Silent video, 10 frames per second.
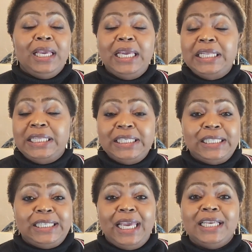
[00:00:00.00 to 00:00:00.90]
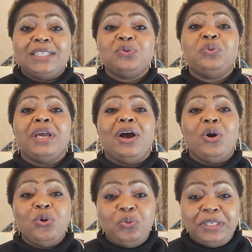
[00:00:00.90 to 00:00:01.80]
In these days, we are
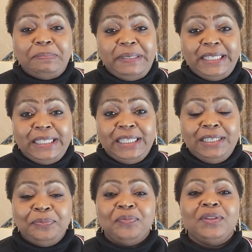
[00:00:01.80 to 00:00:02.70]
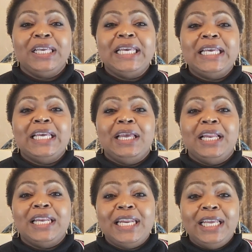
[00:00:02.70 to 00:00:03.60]
always busy.
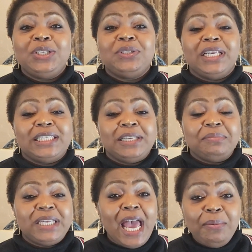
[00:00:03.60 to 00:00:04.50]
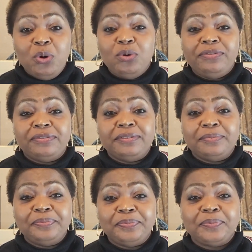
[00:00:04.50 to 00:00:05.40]
Learn to take some time off
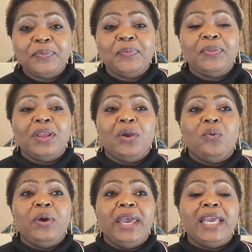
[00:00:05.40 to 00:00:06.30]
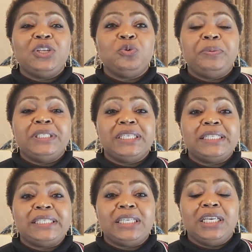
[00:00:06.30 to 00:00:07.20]
where it will be
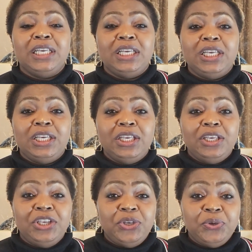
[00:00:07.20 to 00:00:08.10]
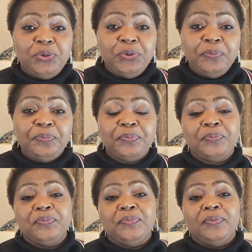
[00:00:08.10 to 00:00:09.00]
just you,
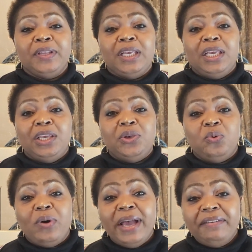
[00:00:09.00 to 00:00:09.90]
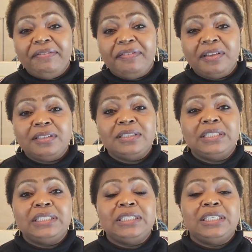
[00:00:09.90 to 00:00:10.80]
your wife,
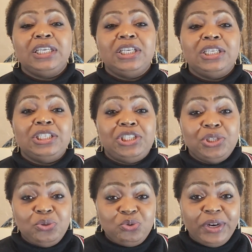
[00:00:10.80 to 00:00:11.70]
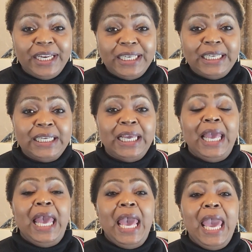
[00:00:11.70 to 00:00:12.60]
children,
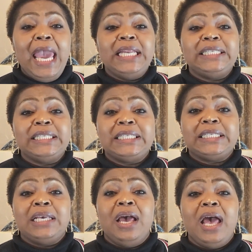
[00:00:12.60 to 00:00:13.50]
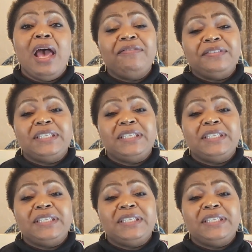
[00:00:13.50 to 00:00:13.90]
and just have